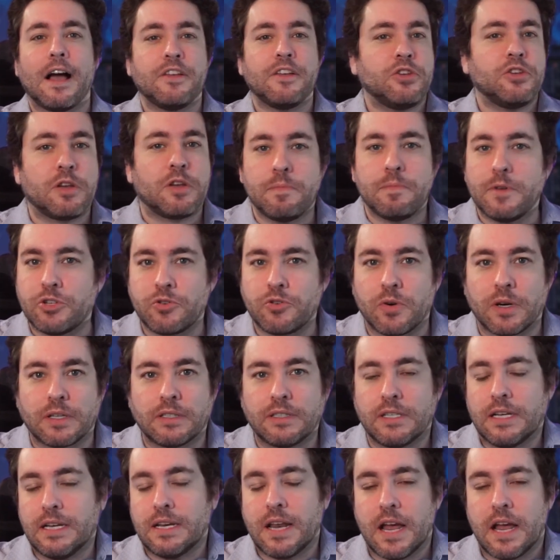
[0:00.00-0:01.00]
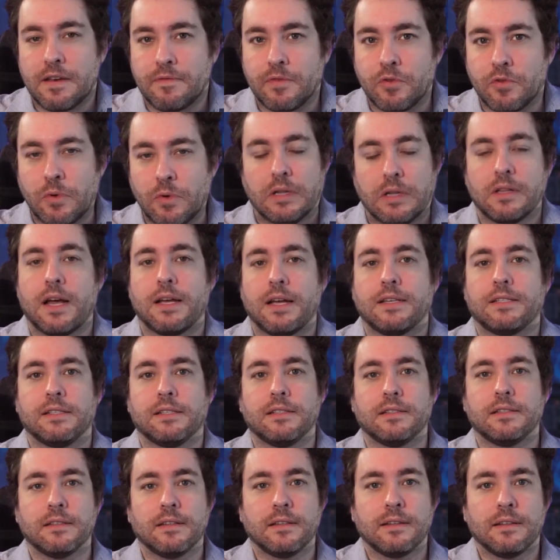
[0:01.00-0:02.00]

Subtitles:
you could be tricked and not even realize it.